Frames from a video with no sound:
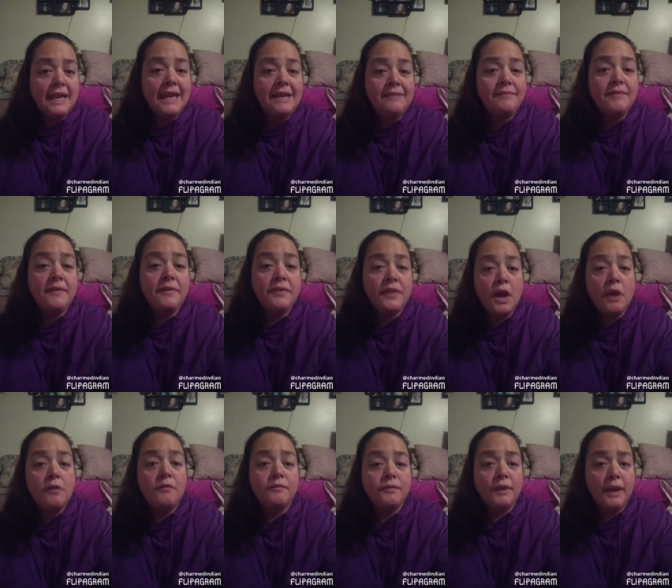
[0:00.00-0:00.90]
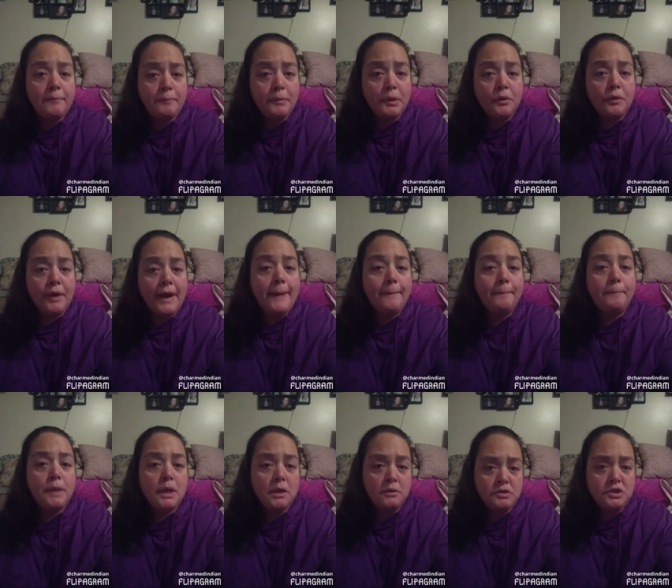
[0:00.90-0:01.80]
Even though Flipagram
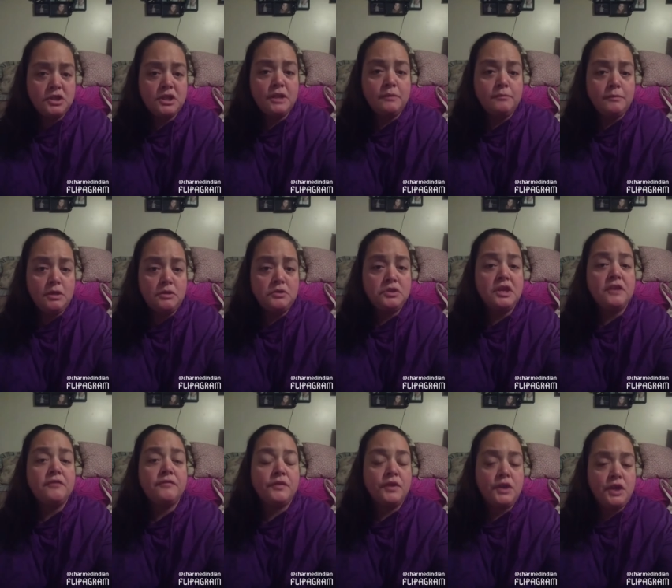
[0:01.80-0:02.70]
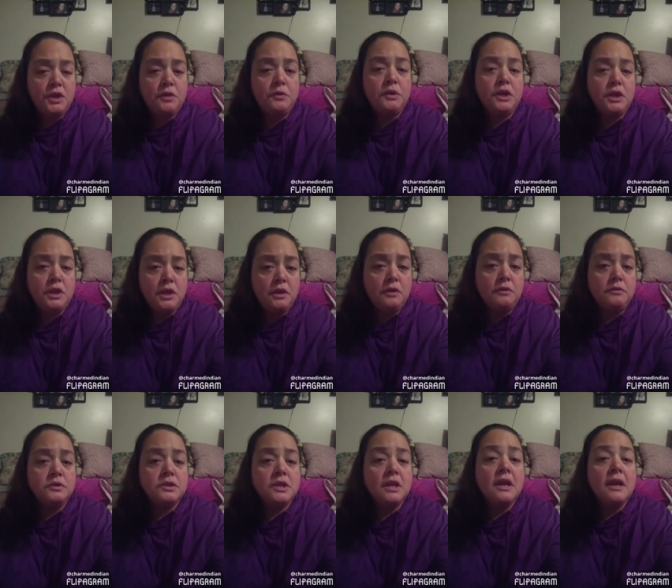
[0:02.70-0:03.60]
posts the music for you to
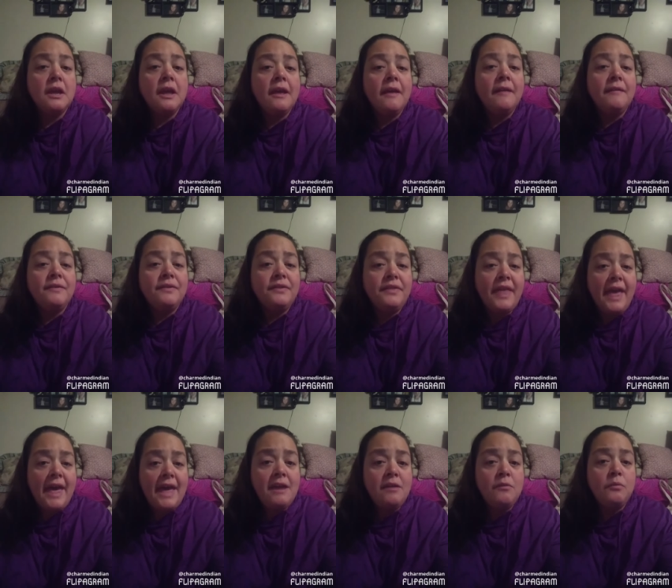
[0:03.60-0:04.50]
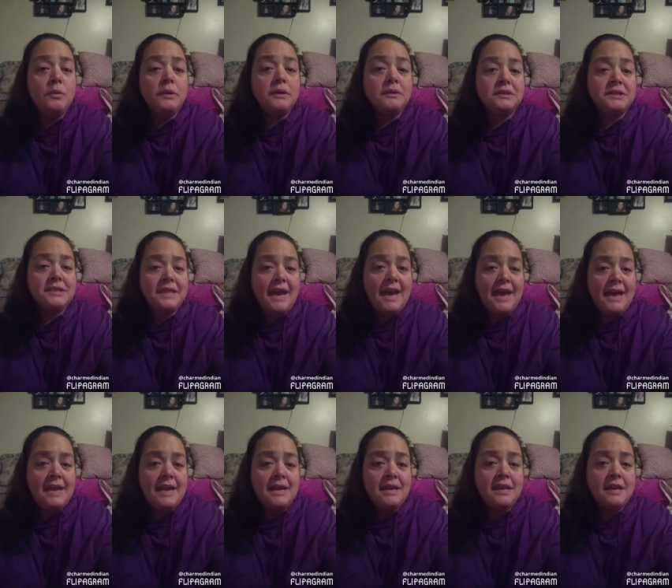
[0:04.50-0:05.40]
use, they will
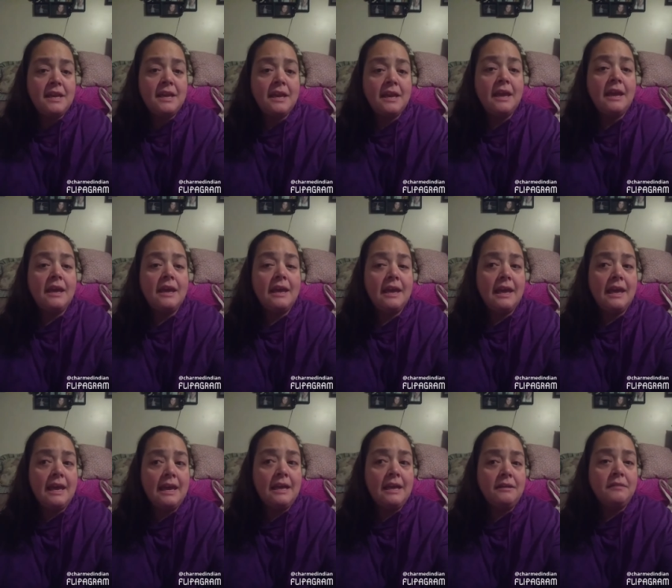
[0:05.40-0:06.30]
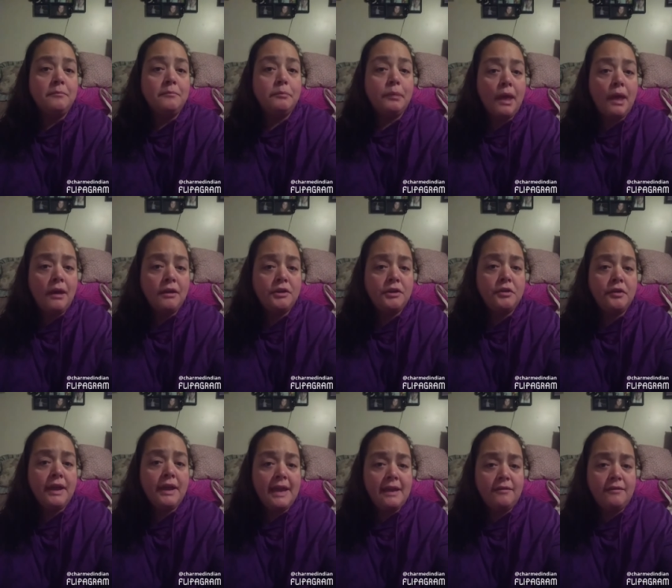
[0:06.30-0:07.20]
take and block your
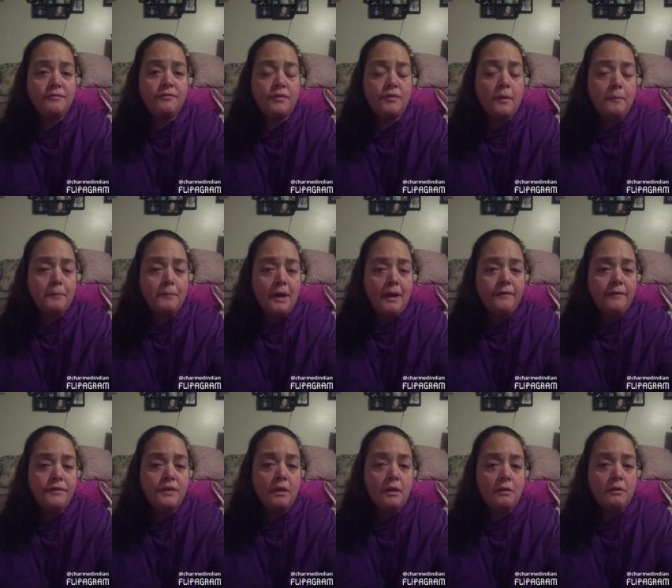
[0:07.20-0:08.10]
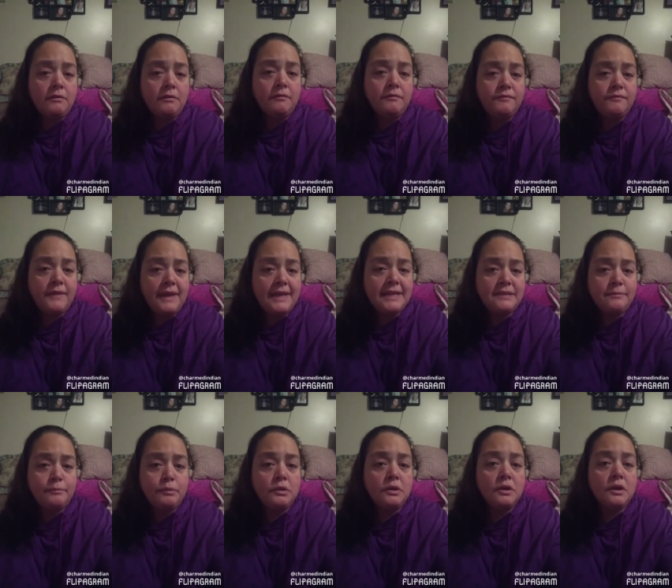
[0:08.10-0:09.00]
account for a month on
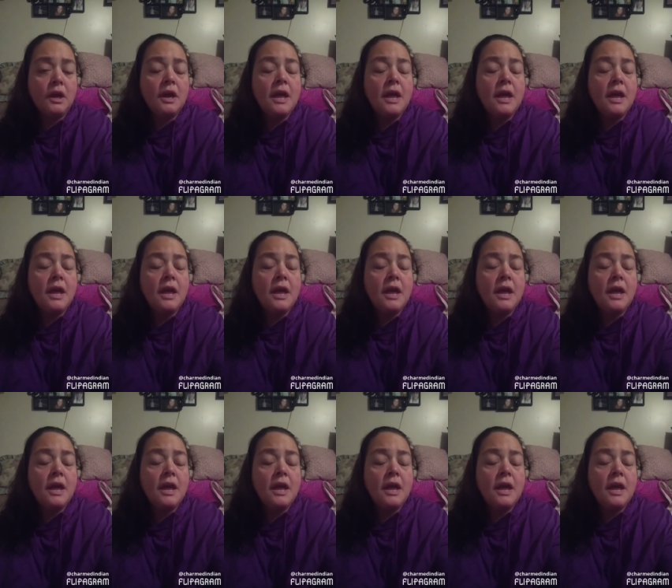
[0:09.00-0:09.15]
Facebook